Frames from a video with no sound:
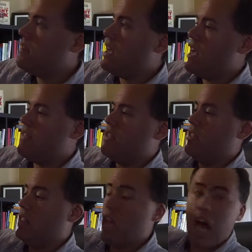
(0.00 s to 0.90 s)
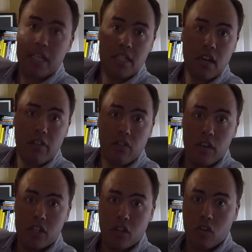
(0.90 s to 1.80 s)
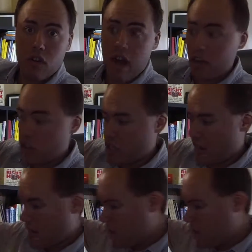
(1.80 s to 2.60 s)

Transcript: And then lots of original Cracker Jack.